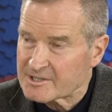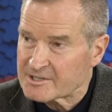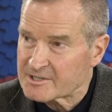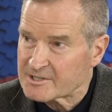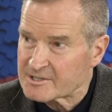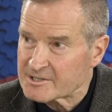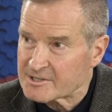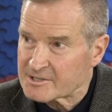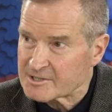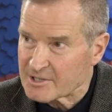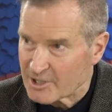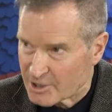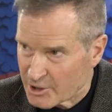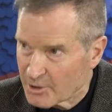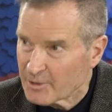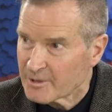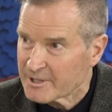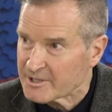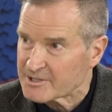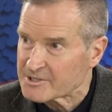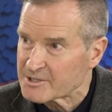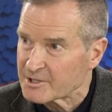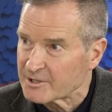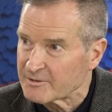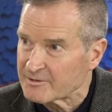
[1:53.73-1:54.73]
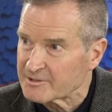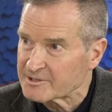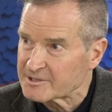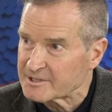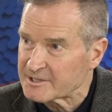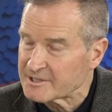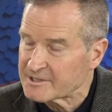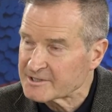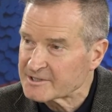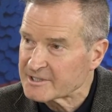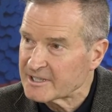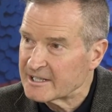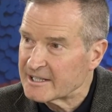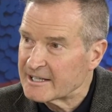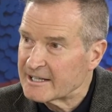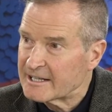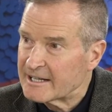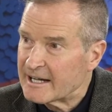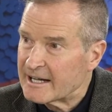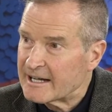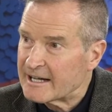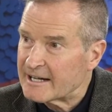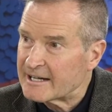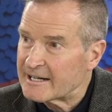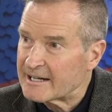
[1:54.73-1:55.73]
security services,
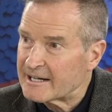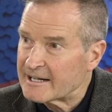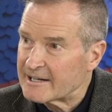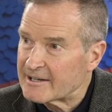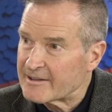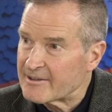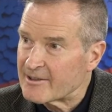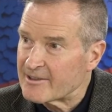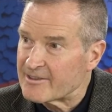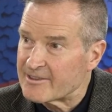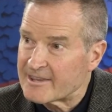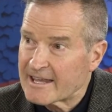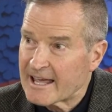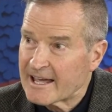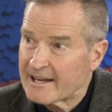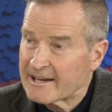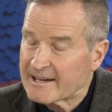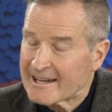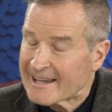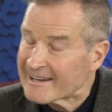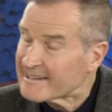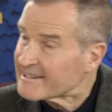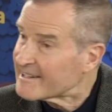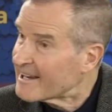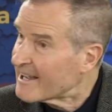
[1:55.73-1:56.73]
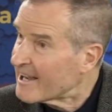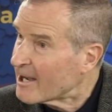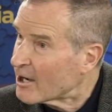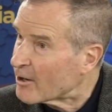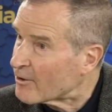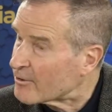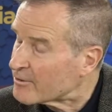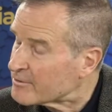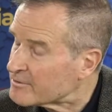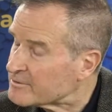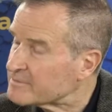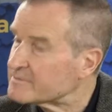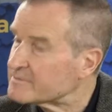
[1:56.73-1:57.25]
then and now?